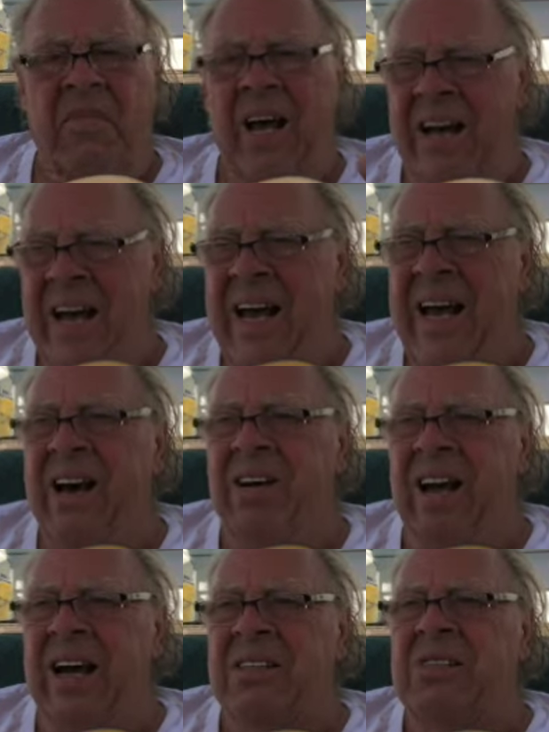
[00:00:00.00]
I got
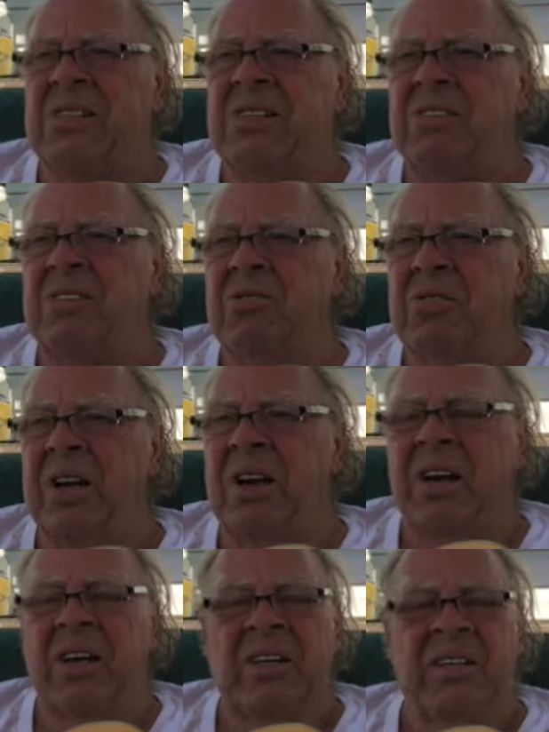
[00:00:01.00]
ALS Lou
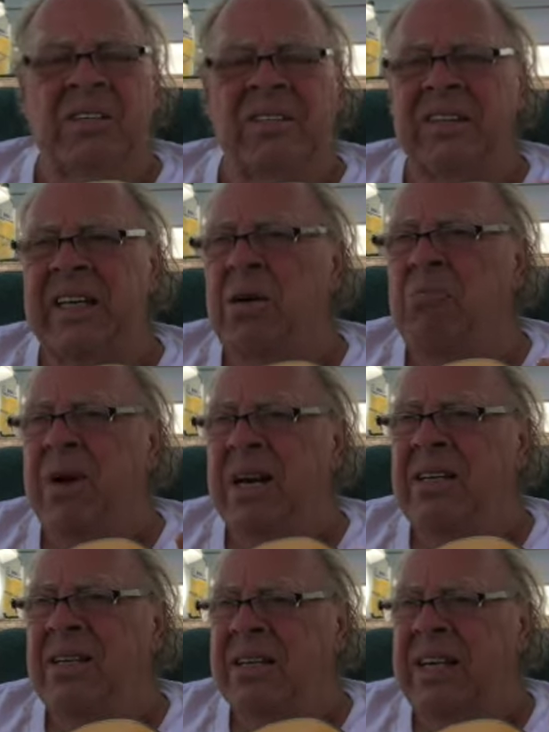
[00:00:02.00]
Gehrig
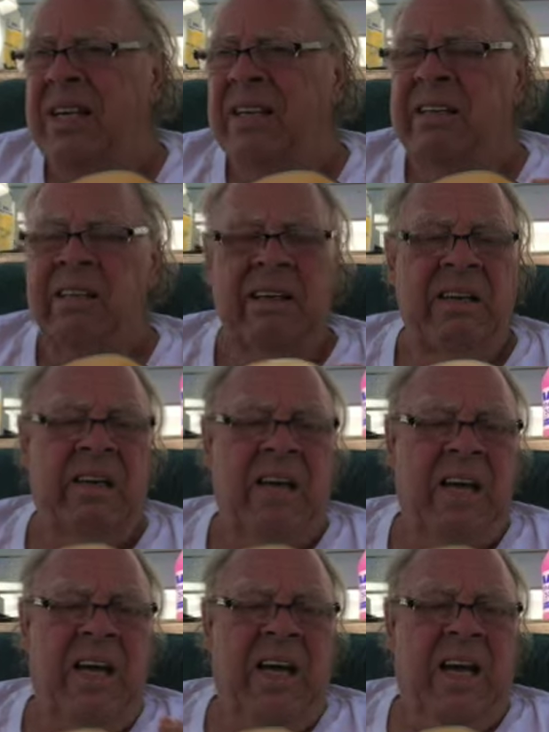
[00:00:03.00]
MND.
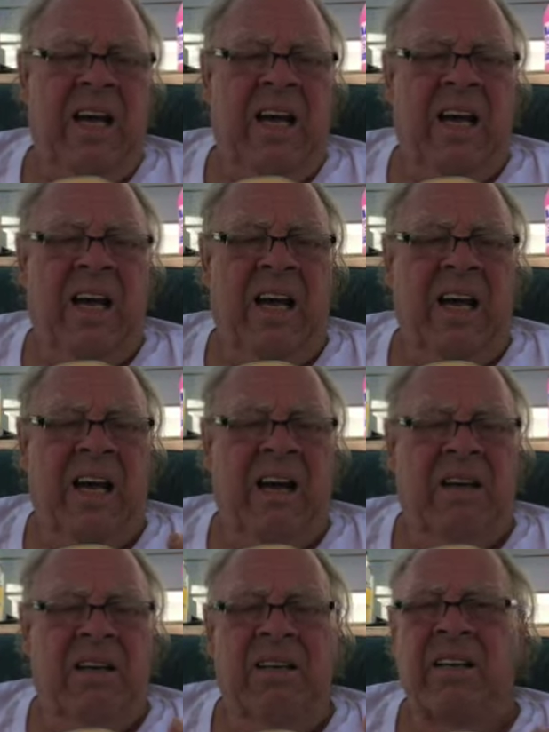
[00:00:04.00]

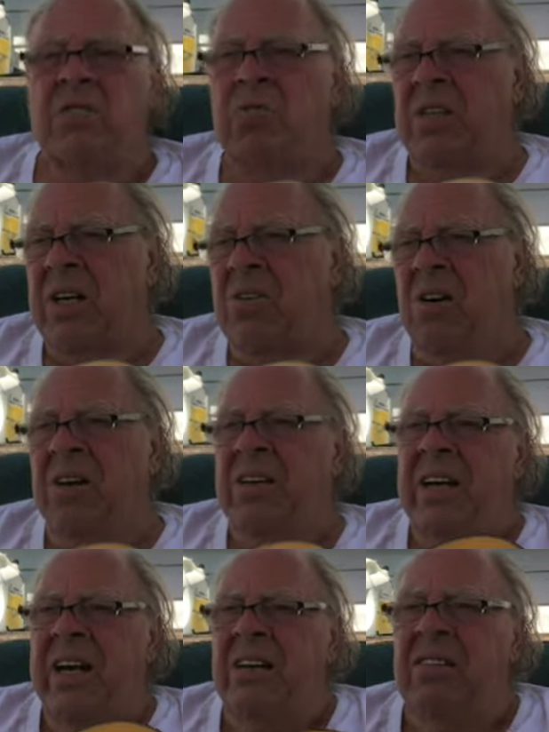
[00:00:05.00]
That's what they call it
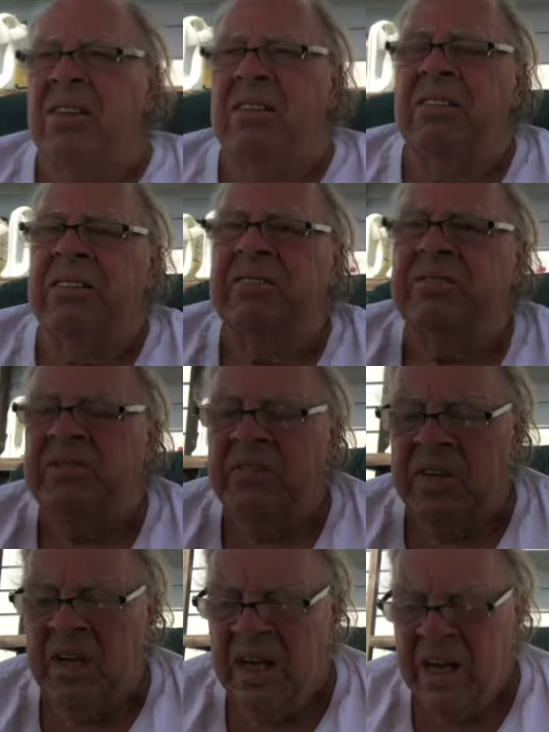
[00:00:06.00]
in England.
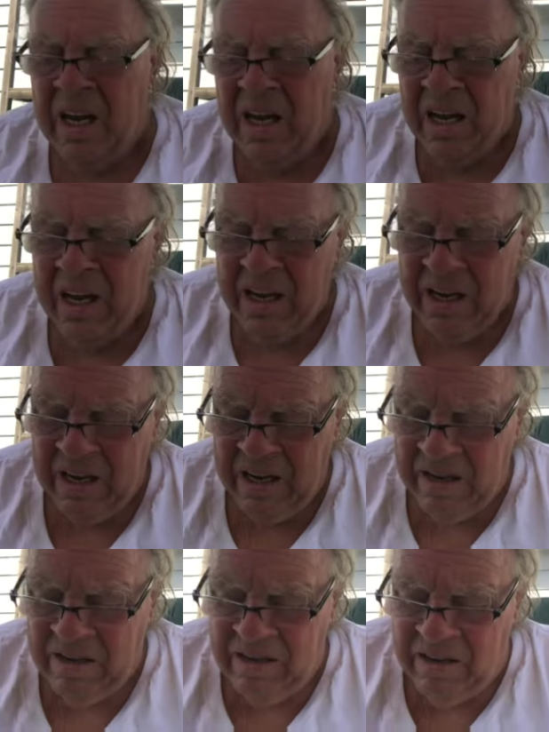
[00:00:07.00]

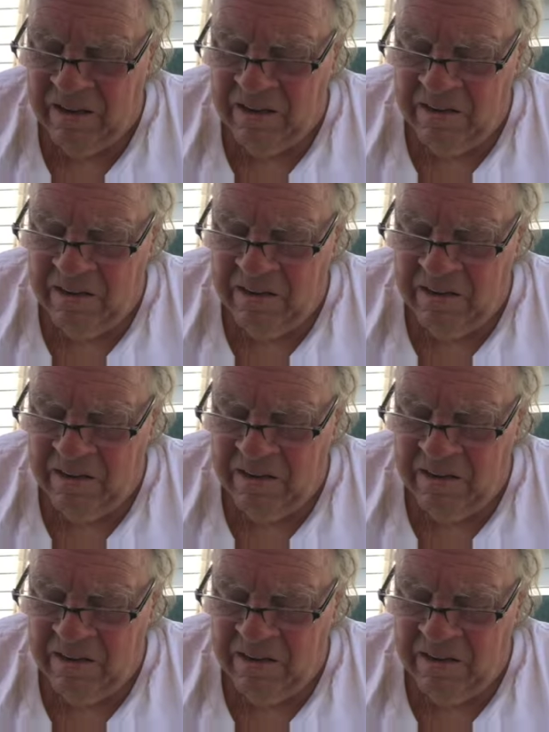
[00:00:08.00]
And